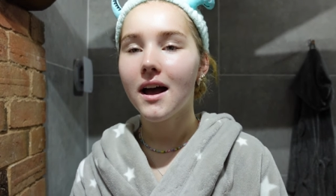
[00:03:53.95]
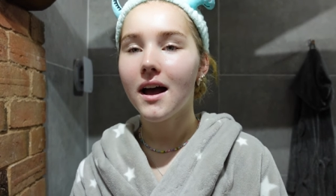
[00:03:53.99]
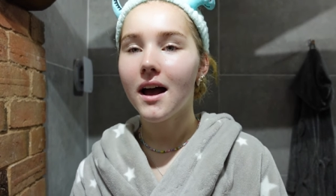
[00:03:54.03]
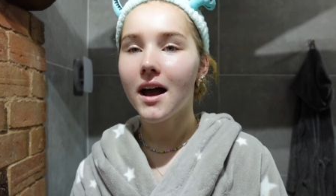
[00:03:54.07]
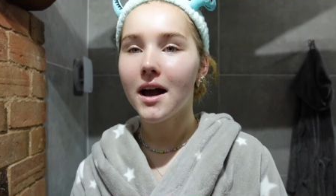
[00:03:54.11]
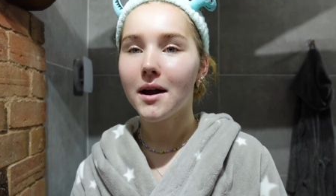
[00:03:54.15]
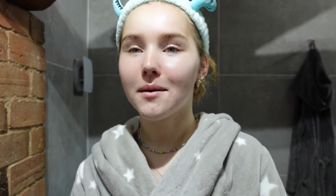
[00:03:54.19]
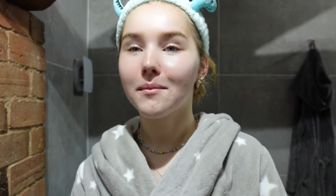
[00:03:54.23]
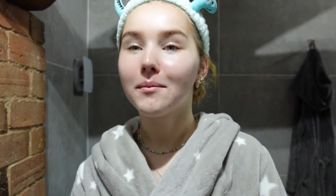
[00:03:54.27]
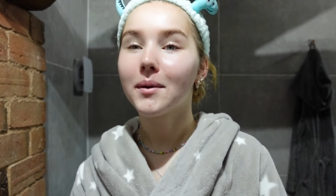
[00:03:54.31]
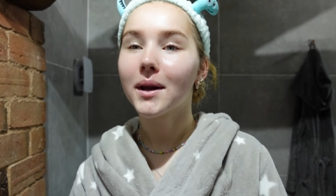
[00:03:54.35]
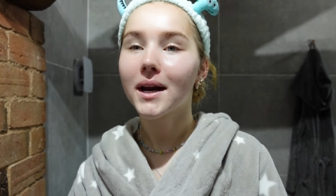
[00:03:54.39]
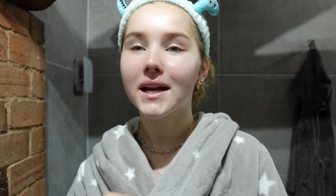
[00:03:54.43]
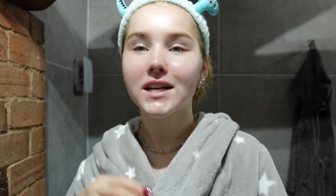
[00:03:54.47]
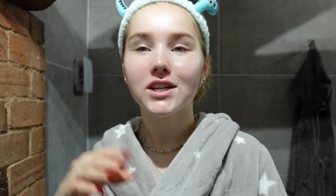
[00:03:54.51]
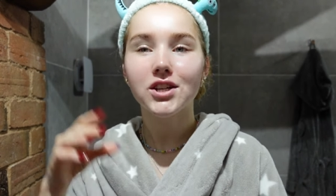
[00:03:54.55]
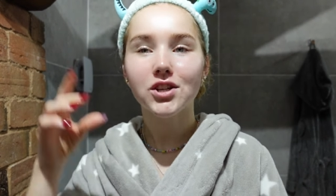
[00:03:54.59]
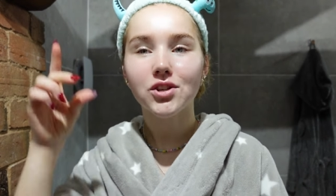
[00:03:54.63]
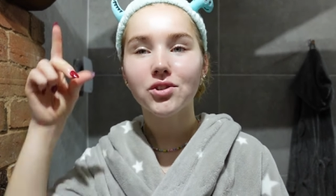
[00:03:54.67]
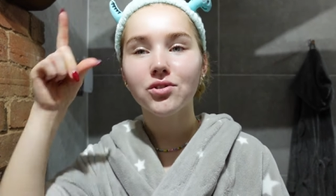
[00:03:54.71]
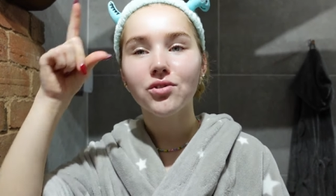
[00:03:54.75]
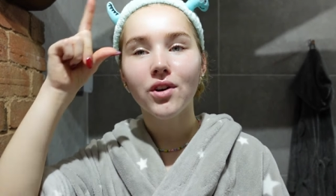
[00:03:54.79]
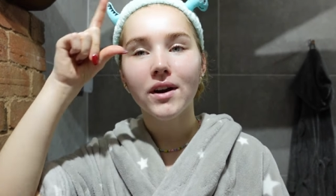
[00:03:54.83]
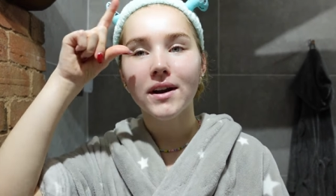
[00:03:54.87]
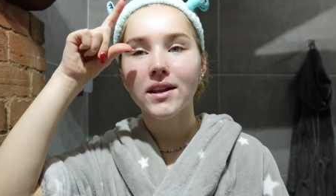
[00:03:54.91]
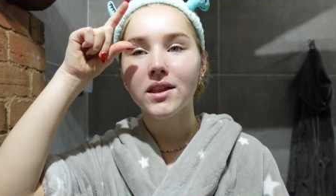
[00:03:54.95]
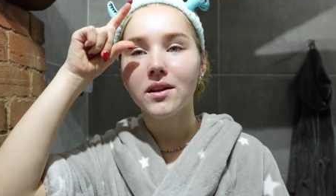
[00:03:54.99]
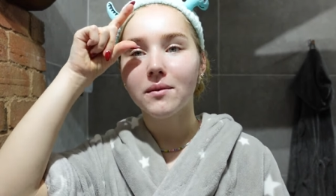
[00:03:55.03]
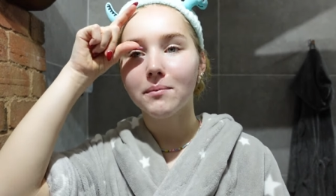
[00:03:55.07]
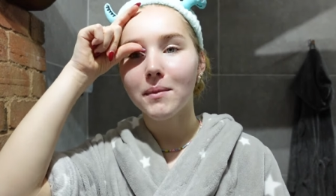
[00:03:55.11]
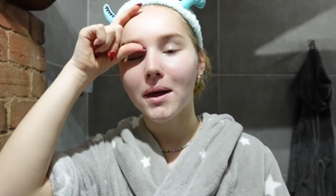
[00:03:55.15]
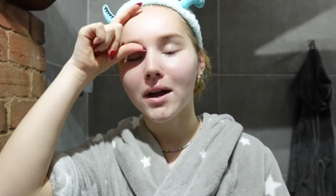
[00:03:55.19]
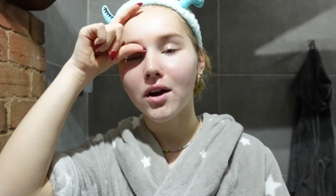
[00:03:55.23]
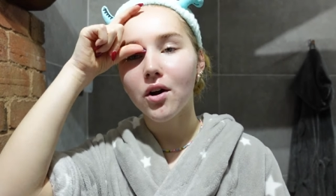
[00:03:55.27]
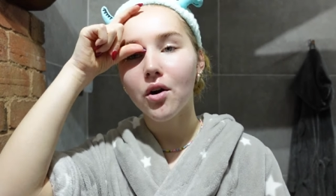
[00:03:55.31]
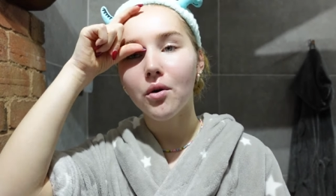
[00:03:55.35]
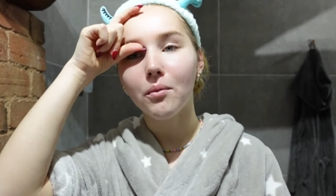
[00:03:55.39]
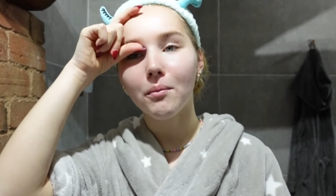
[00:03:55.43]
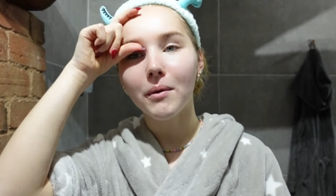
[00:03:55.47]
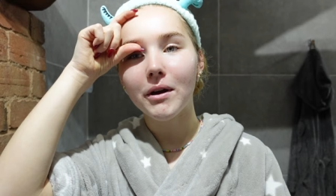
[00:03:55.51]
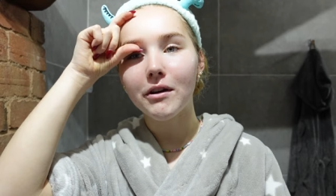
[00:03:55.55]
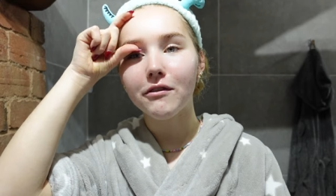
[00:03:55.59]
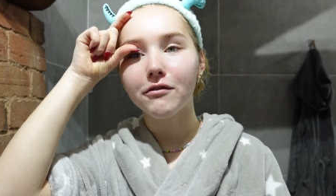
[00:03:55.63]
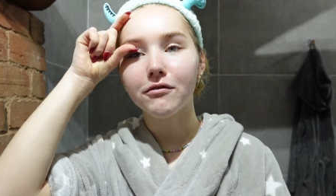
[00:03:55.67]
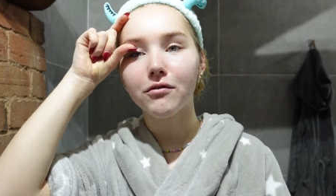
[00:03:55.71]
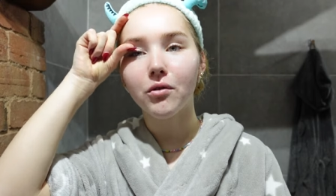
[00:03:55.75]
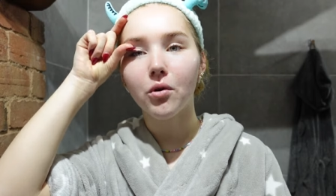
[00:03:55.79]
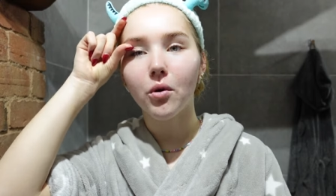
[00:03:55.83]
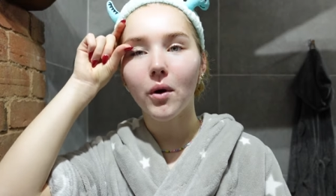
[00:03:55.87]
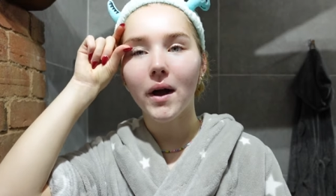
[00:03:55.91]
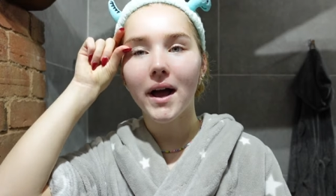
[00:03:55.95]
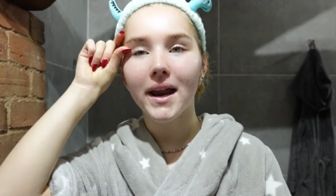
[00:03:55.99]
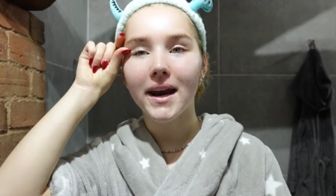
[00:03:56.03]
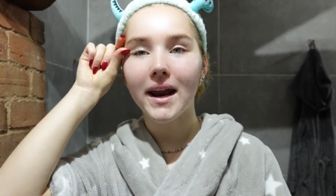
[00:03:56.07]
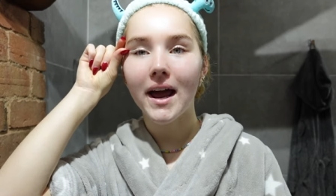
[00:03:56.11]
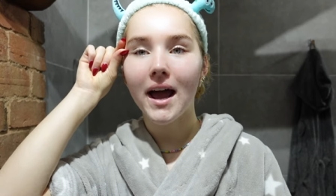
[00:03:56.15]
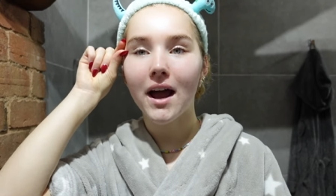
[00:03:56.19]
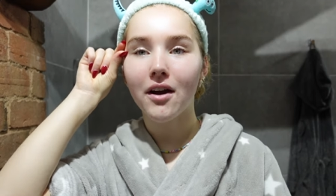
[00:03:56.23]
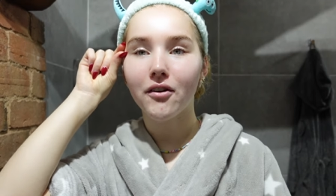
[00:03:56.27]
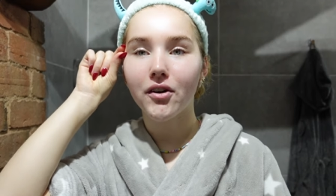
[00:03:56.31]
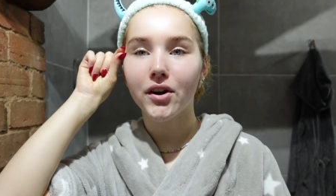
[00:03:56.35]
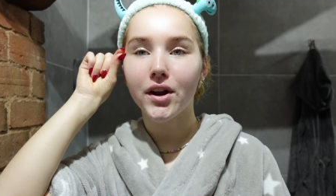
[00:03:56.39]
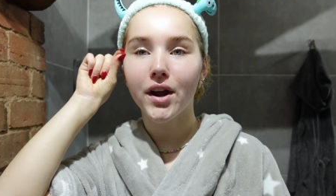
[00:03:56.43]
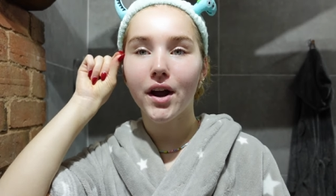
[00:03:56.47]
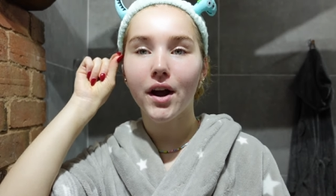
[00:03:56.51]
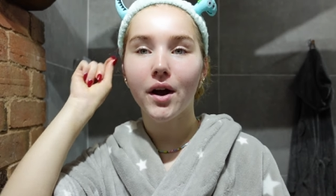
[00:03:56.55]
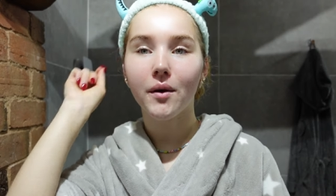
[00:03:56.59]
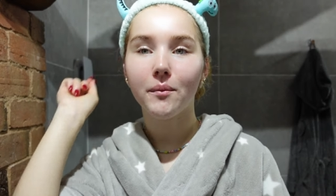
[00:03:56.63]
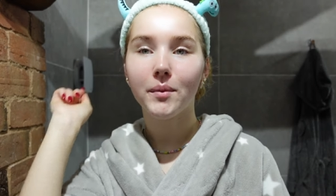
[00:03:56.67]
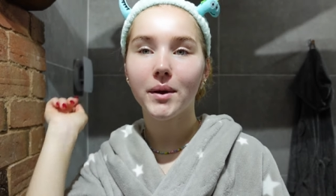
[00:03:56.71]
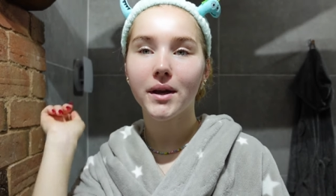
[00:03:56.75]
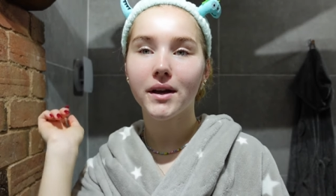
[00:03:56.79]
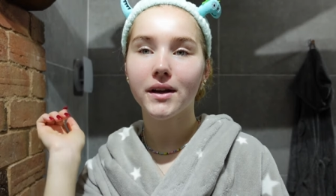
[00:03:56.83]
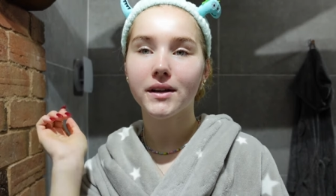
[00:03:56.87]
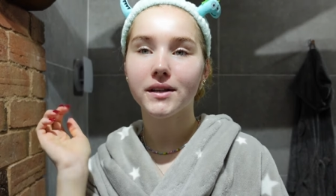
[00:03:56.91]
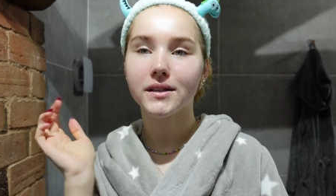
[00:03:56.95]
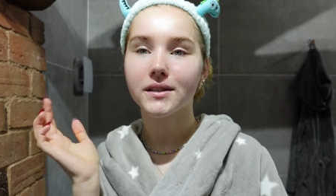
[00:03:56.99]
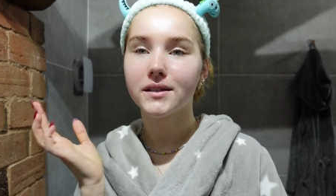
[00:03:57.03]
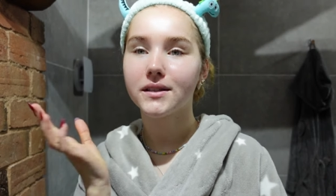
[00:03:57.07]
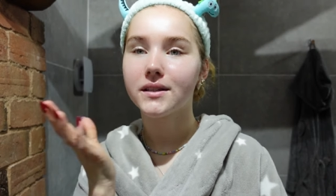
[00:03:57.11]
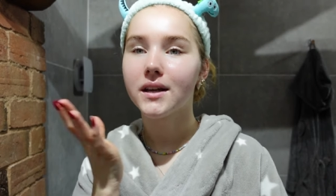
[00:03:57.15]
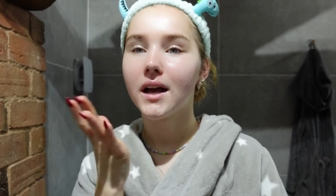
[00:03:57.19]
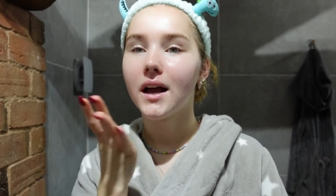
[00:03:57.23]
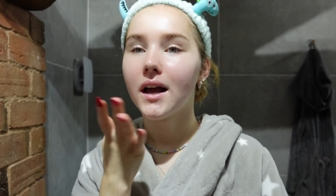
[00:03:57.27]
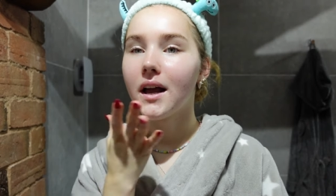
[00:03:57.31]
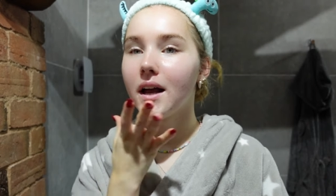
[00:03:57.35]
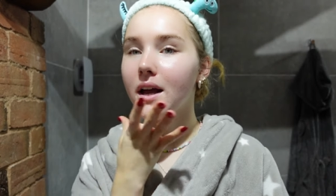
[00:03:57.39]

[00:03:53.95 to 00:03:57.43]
but I just tried them like on my forehead area because